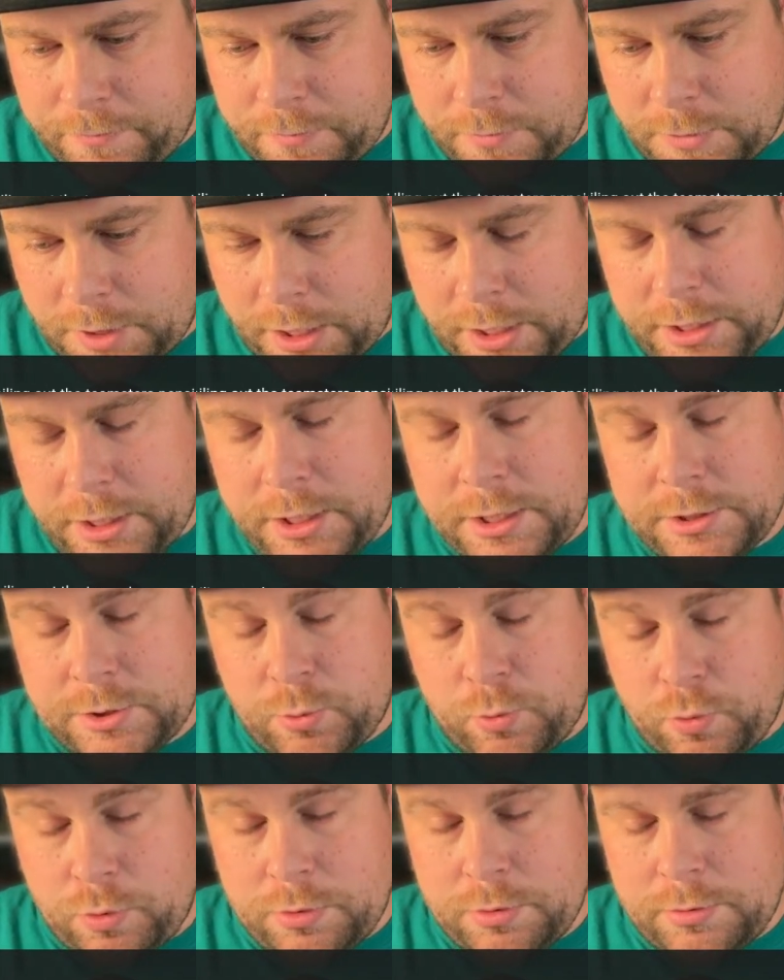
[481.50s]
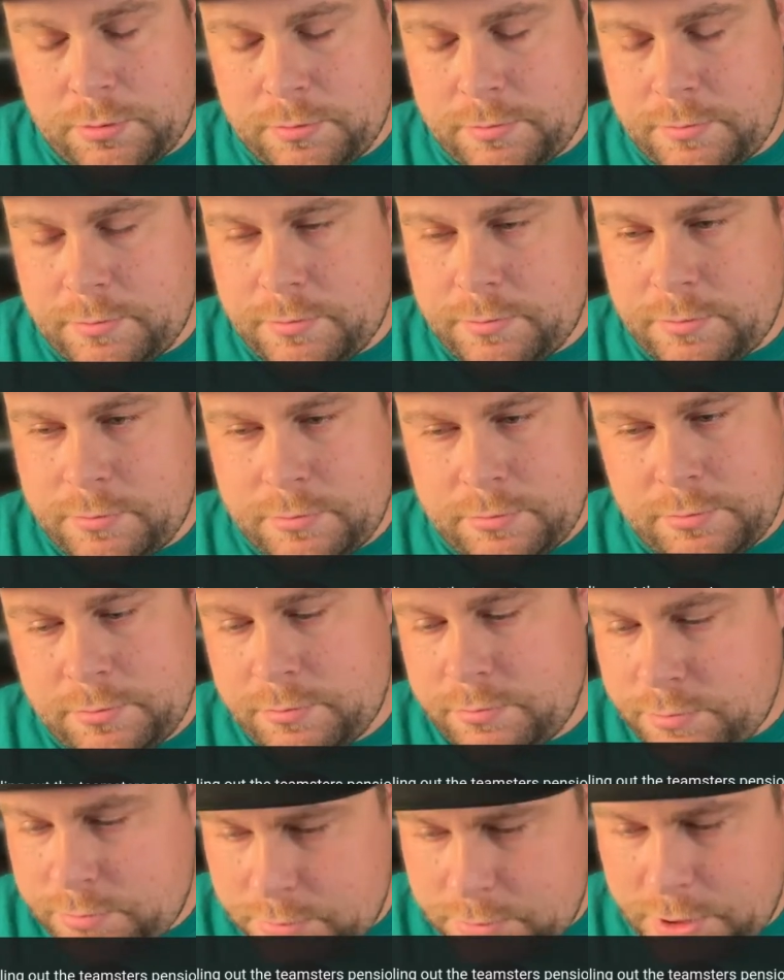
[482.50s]
I think it's,
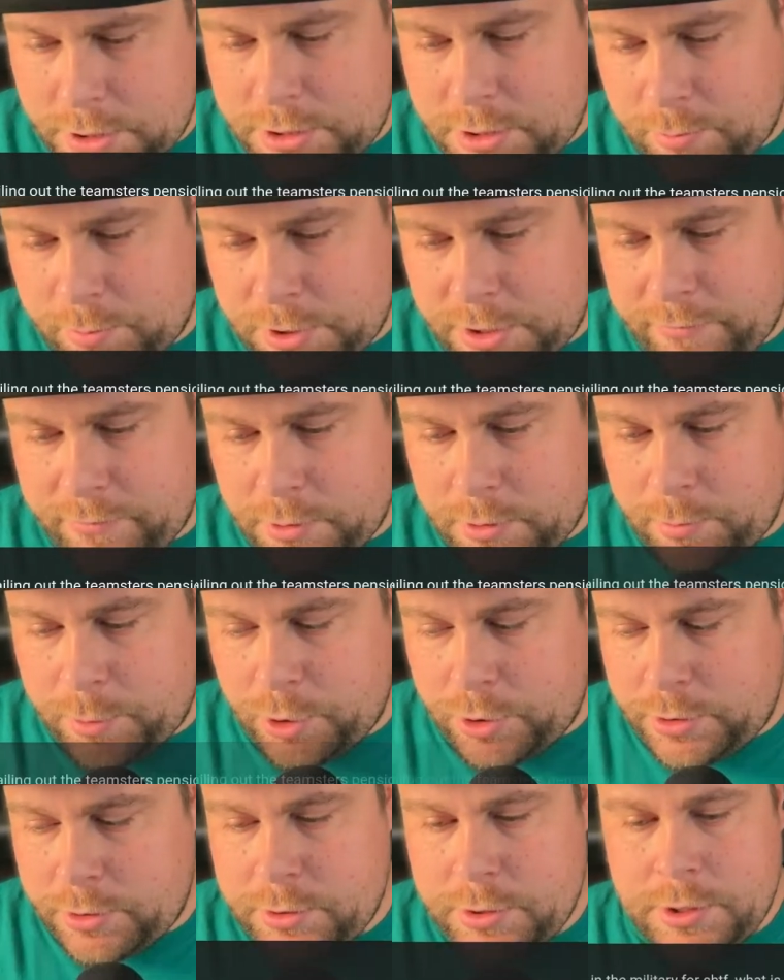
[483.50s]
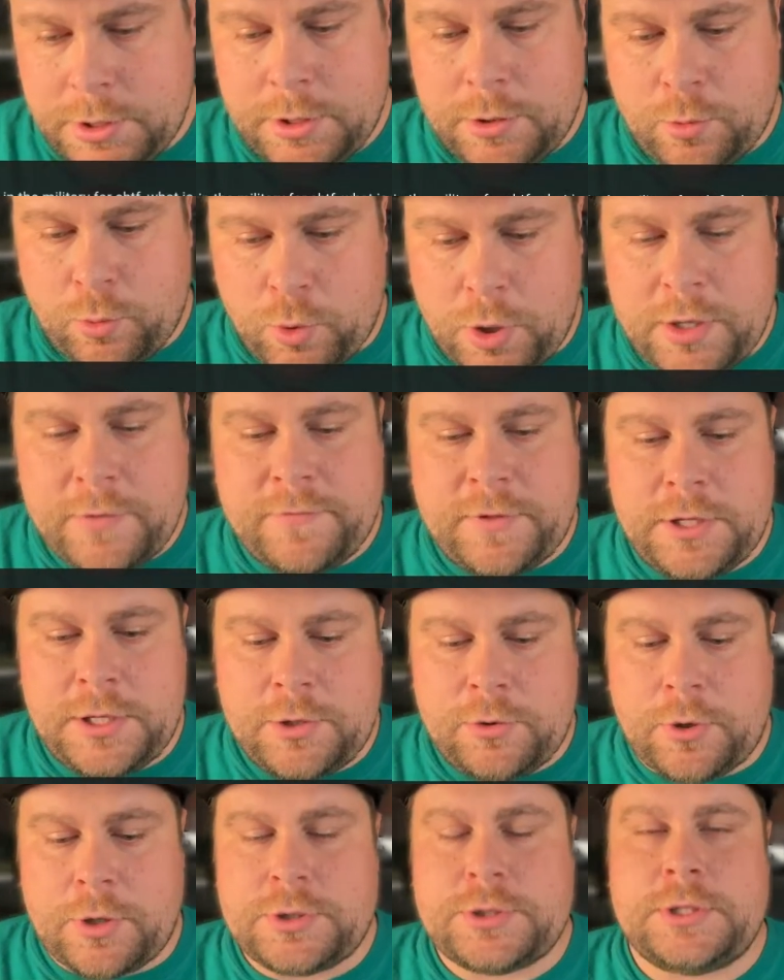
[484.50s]
not to belabor the point, one of the
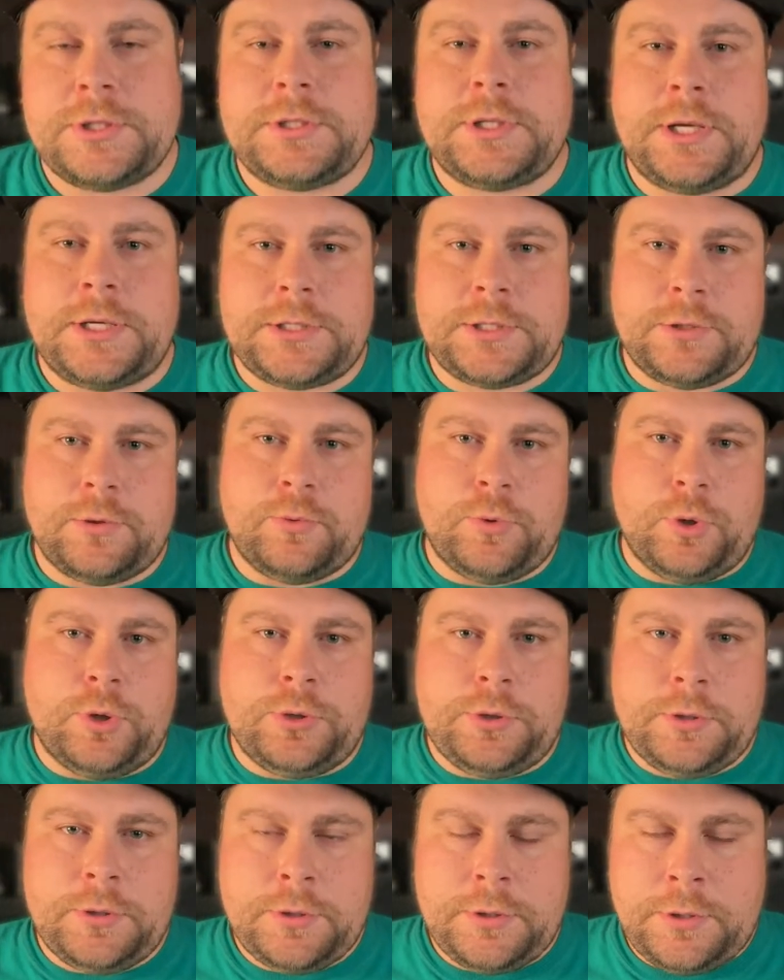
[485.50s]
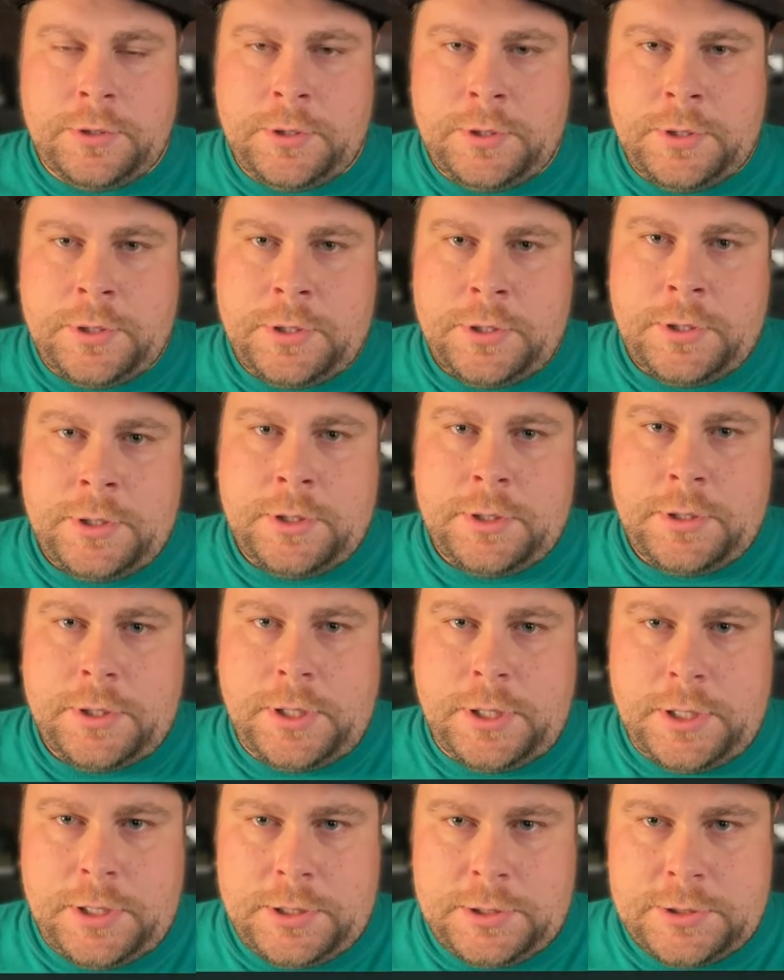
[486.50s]
grossest things in the world
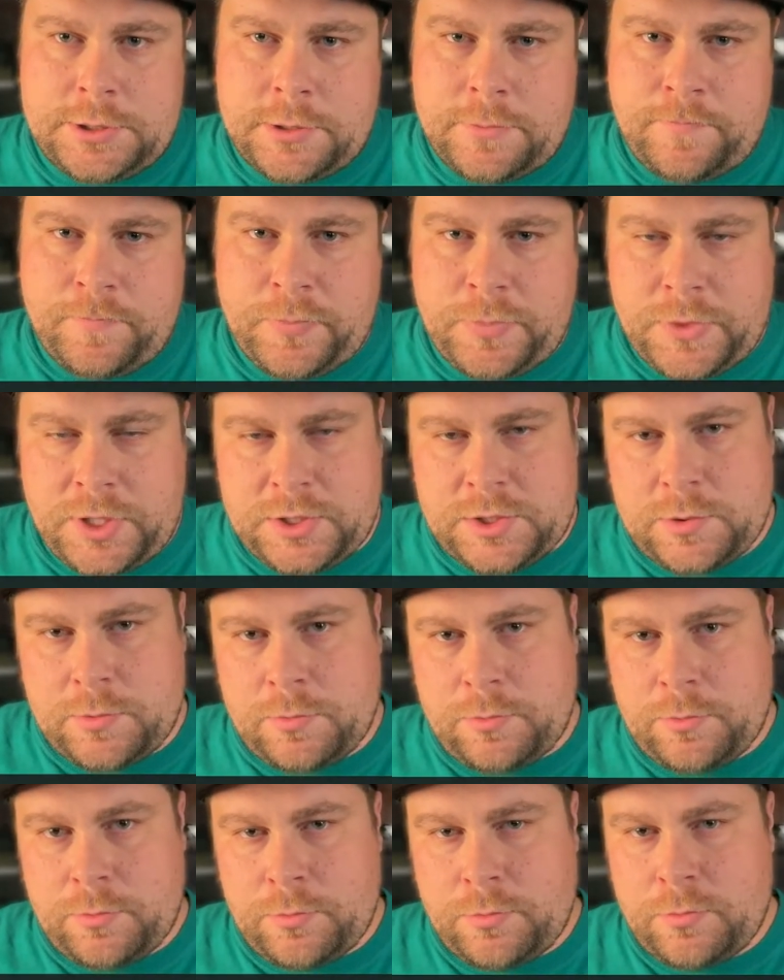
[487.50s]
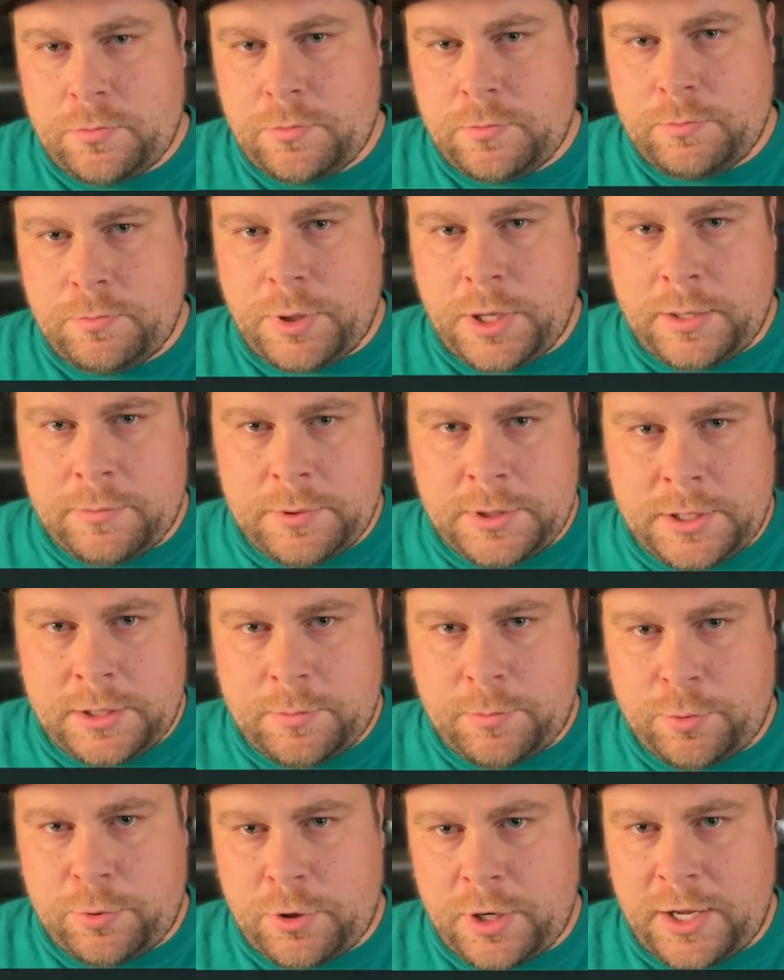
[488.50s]
is this
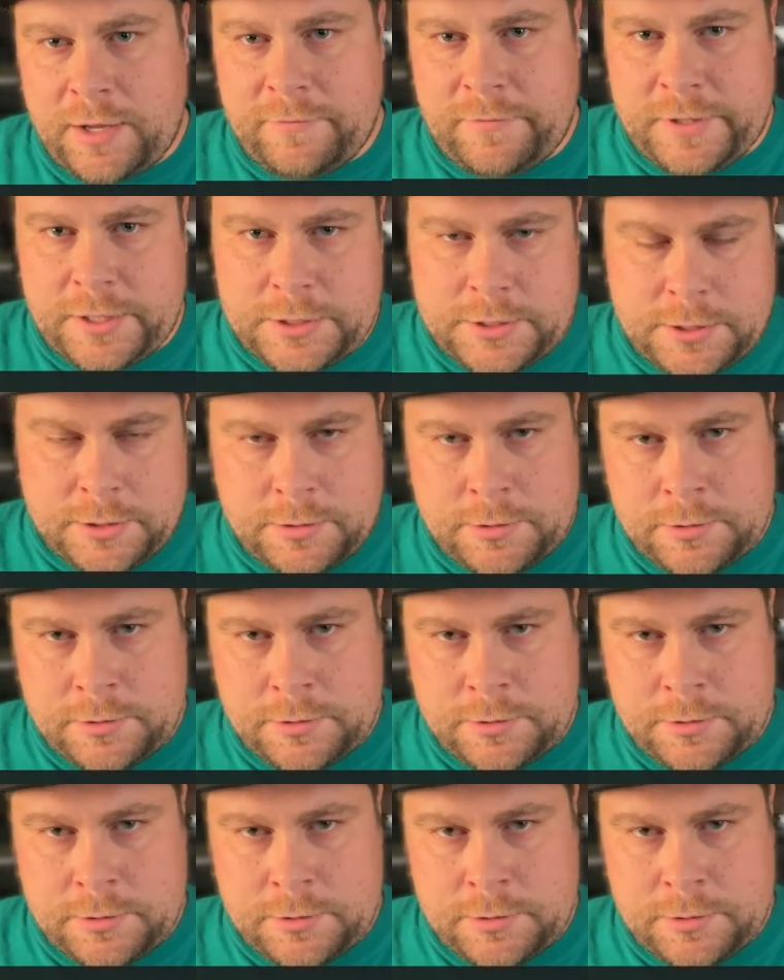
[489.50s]
public-private